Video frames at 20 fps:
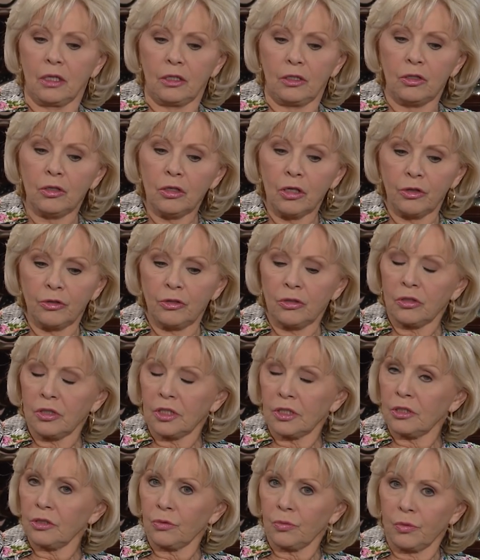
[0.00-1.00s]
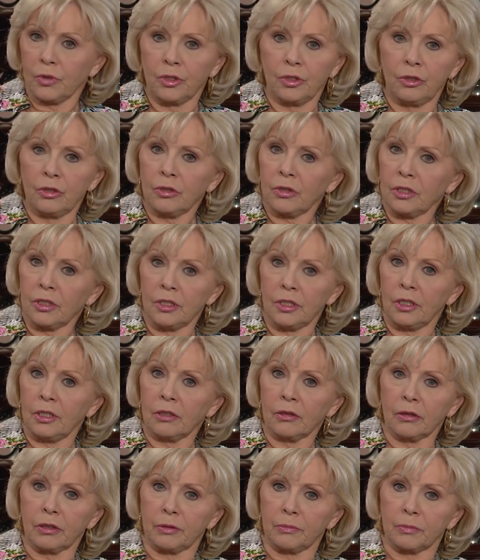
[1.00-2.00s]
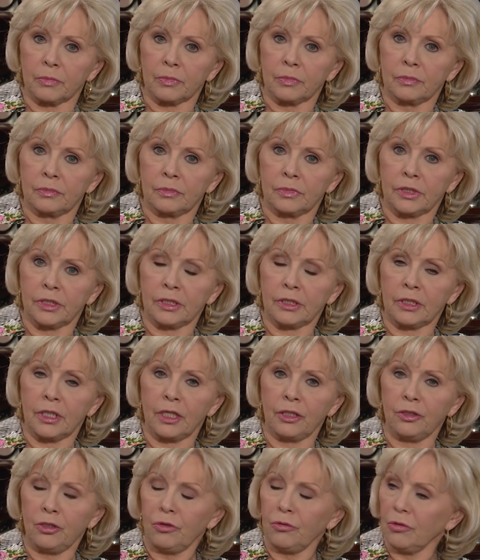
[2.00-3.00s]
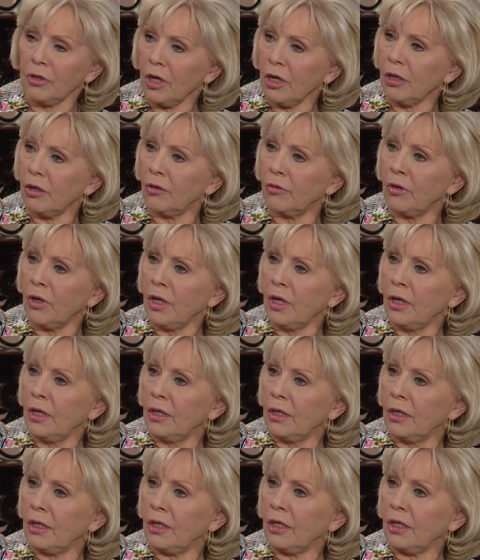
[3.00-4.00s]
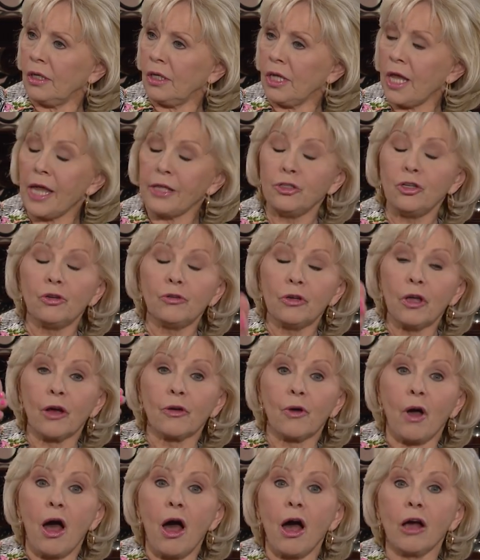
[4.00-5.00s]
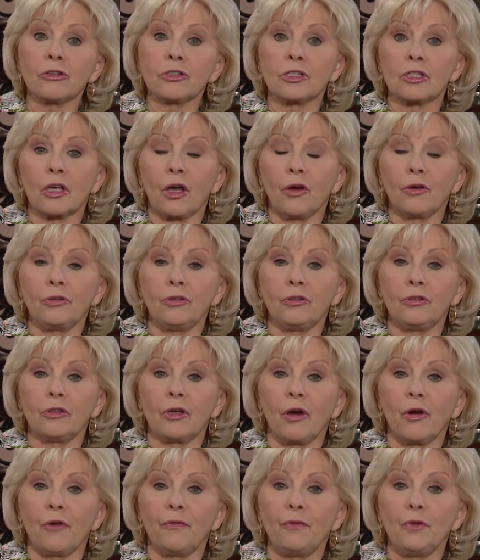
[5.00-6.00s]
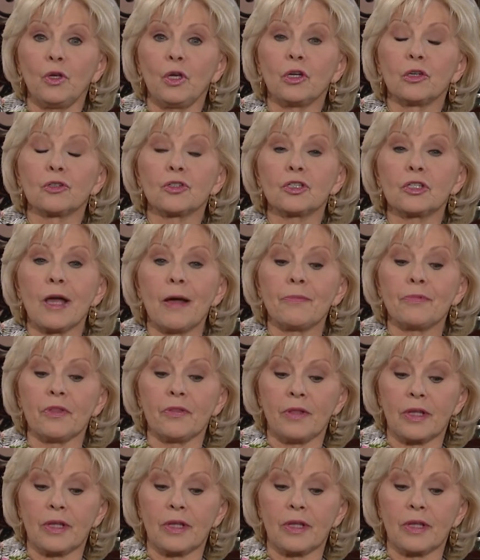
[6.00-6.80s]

You know, you get to where you can hear Him, and, and you know, and you know also, you know, if you hear something